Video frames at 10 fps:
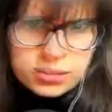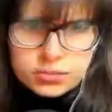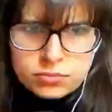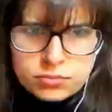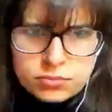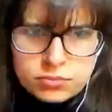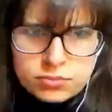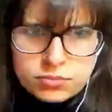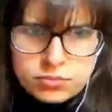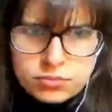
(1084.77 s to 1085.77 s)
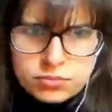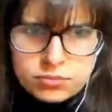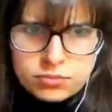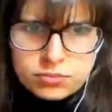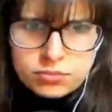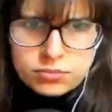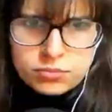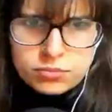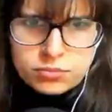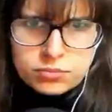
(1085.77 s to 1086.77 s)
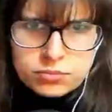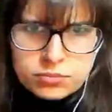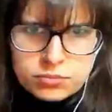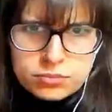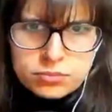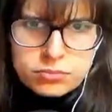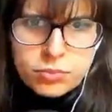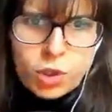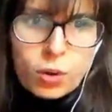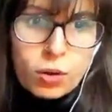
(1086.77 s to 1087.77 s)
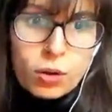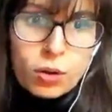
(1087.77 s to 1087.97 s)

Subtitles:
Nothing is said.